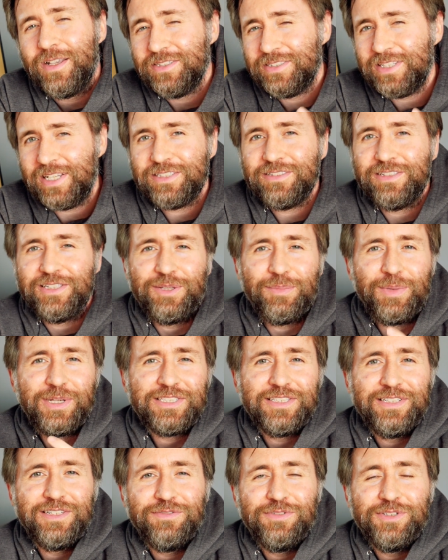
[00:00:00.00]
Because that's the thing that
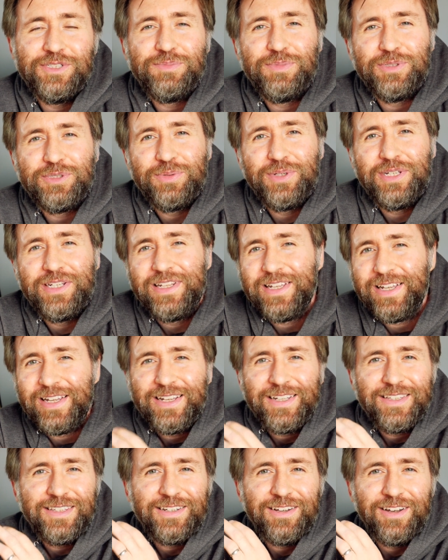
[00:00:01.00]
makes the difference between
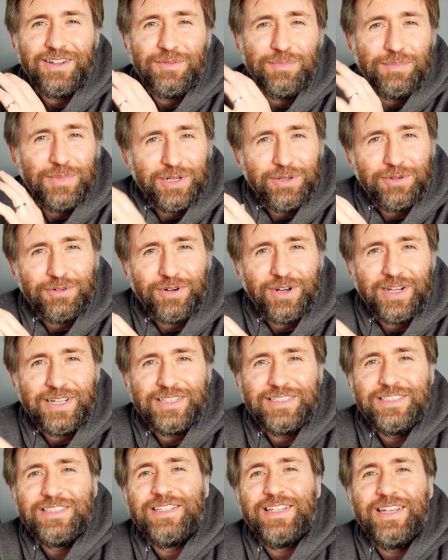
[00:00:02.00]
the kind of middle
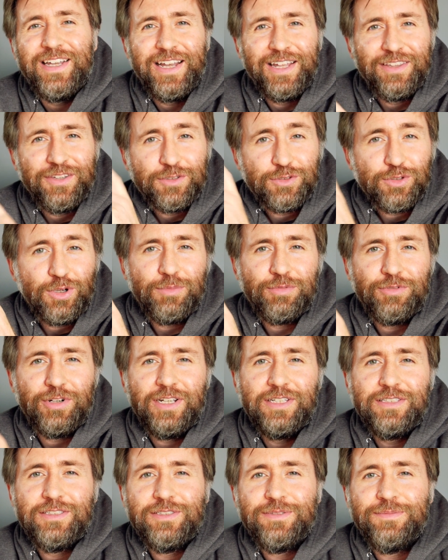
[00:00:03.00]
grades and the top
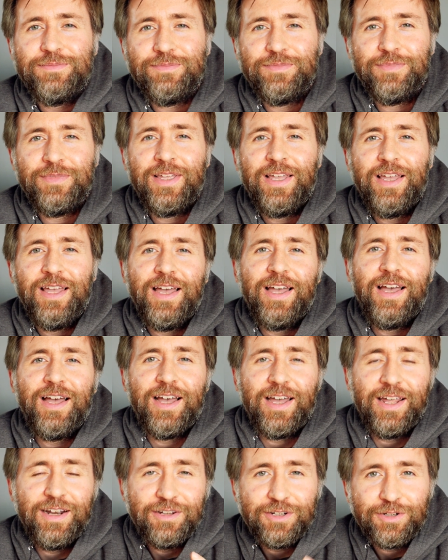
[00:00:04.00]
grades.
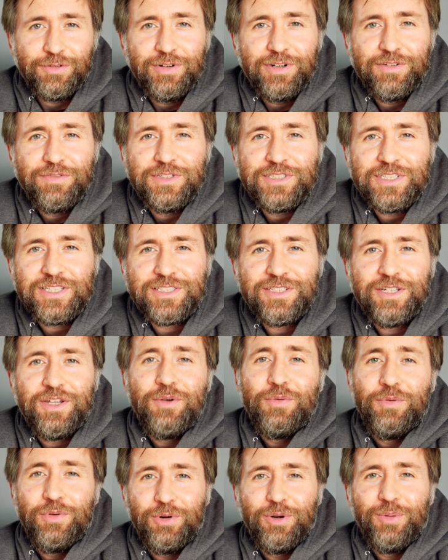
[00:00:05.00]
And at Gorilla Physics,
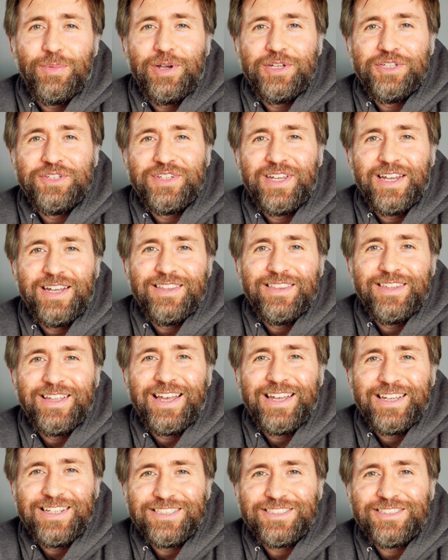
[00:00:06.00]
we're all about you getting
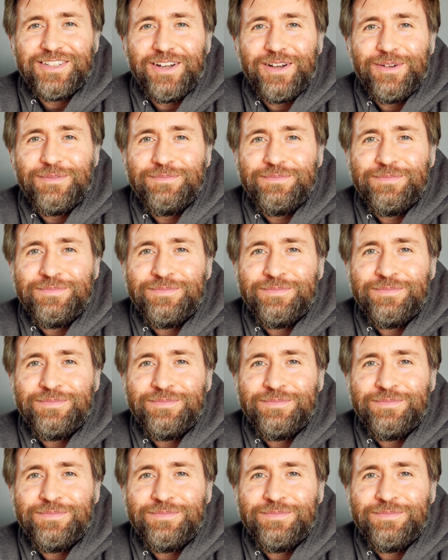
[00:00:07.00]
that A star.